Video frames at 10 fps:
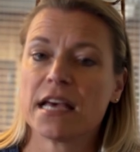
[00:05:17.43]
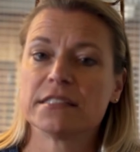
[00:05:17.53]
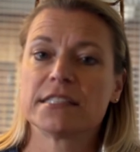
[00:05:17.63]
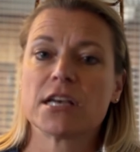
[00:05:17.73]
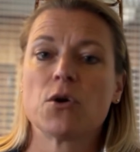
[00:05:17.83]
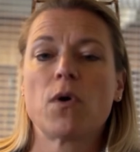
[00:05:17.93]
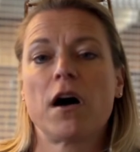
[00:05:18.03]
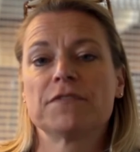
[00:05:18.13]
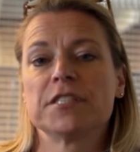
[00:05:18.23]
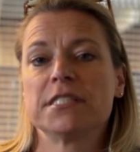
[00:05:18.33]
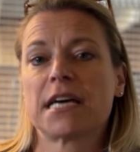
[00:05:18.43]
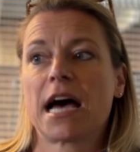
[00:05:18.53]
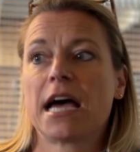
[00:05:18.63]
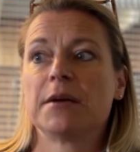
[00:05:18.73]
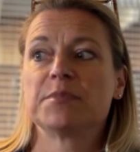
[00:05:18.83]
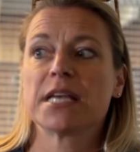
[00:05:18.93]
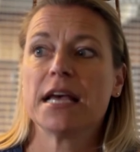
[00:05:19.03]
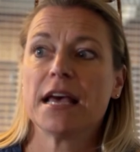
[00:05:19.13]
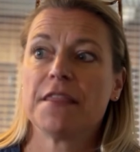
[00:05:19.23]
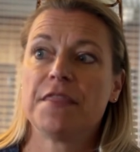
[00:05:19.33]
And so oftentimes
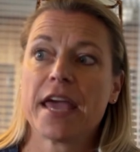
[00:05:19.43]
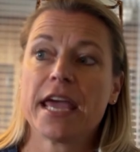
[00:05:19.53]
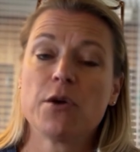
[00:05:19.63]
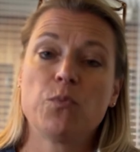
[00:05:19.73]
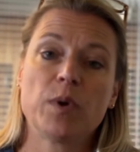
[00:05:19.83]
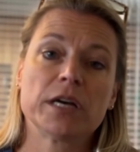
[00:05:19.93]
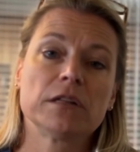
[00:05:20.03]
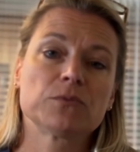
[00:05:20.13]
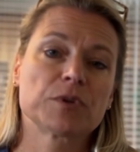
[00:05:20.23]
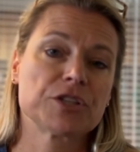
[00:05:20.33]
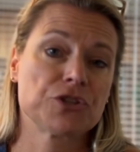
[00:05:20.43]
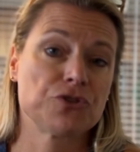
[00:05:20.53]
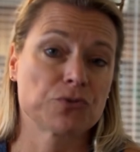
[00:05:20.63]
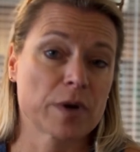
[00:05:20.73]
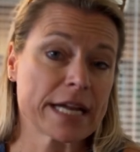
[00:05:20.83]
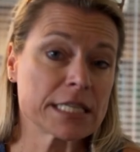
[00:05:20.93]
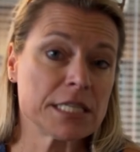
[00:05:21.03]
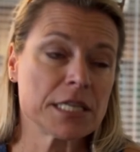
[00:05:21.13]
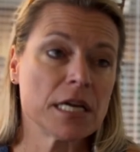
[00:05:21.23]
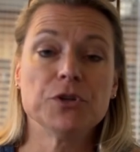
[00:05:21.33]
they will
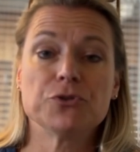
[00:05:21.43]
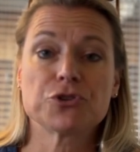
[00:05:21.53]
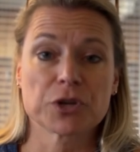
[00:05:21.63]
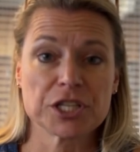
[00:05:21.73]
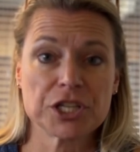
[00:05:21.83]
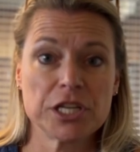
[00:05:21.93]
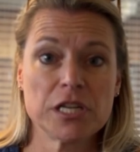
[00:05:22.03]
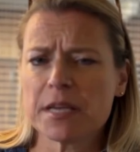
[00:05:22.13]
restrict nutrition.